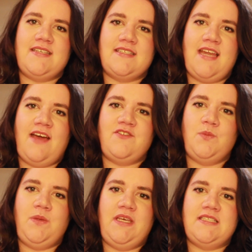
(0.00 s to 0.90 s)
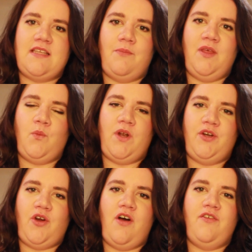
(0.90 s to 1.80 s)
It doesn't have to be something where
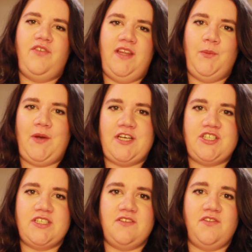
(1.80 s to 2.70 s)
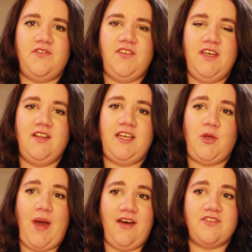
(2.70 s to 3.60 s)
you're all feeling pressured to feel like
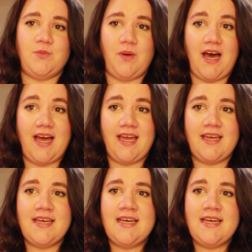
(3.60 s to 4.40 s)
you have to buy.